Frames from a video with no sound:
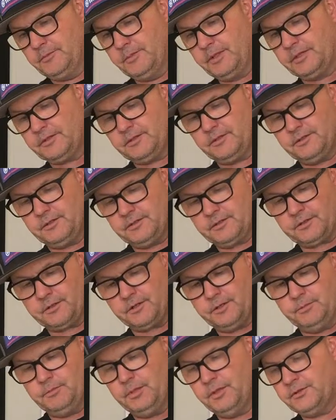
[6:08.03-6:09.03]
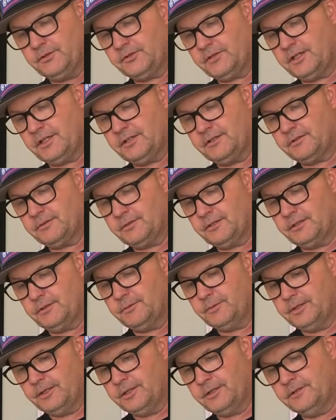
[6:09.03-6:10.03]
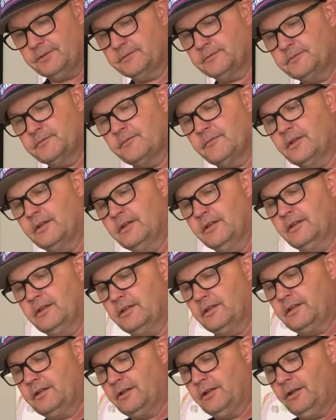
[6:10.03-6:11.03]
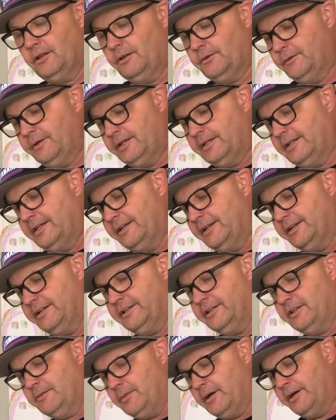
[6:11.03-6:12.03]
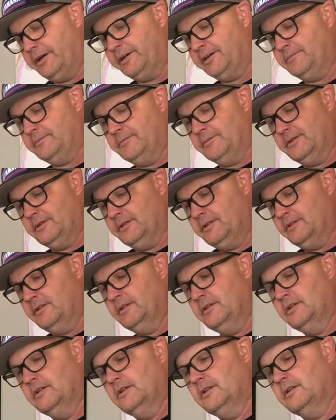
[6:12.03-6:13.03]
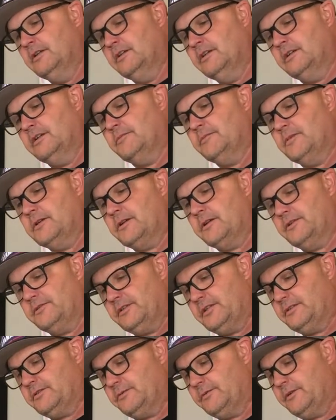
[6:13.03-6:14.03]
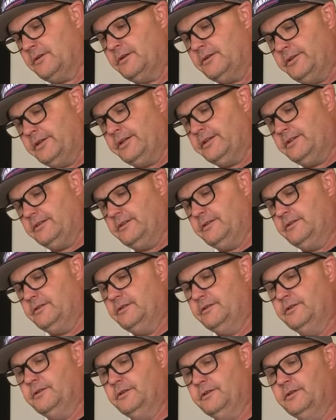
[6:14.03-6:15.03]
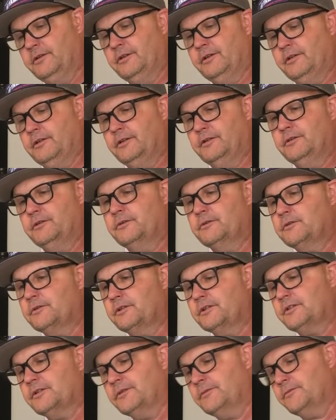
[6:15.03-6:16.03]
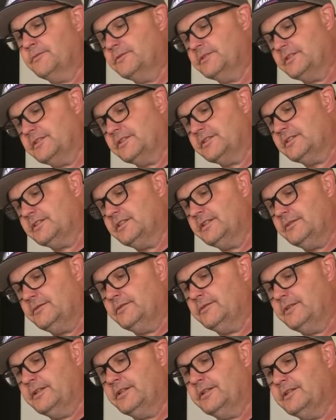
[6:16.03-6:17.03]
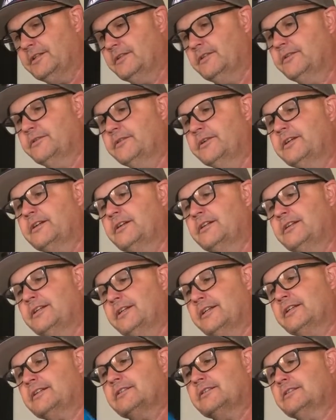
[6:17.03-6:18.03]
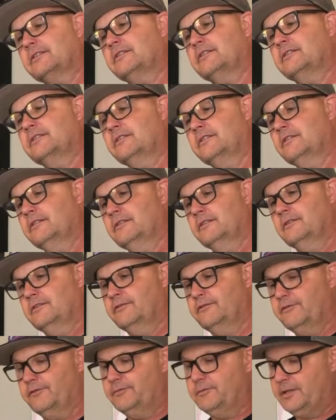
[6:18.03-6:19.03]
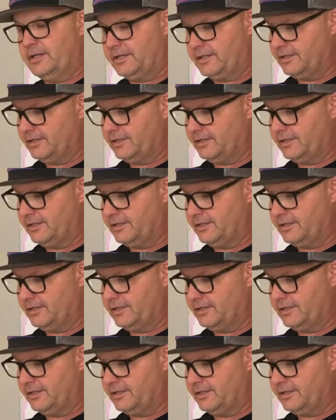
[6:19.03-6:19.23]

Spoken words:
make sure you scrub both sides really well. Get all the way down in the bottom, because that's where all that nutrition wants to sit and it recollects. I'm not